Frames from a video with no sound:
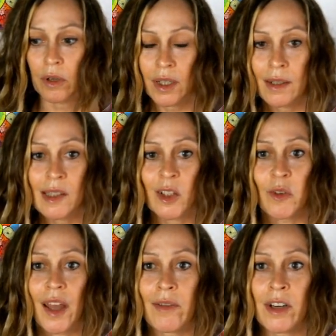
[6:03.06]
on it, so
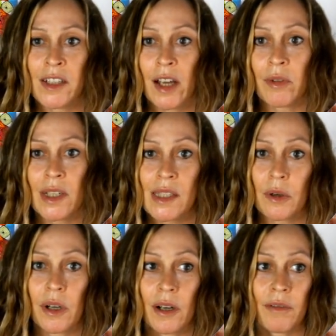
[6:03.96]
they have an integrity
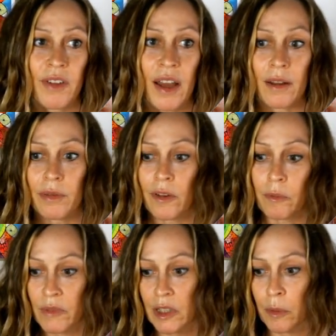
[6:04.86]
score of 5,
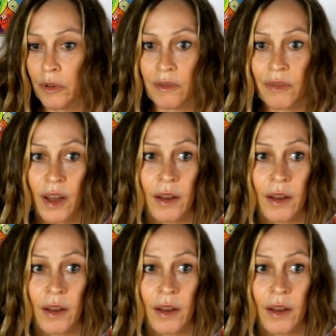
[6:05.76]
0.5.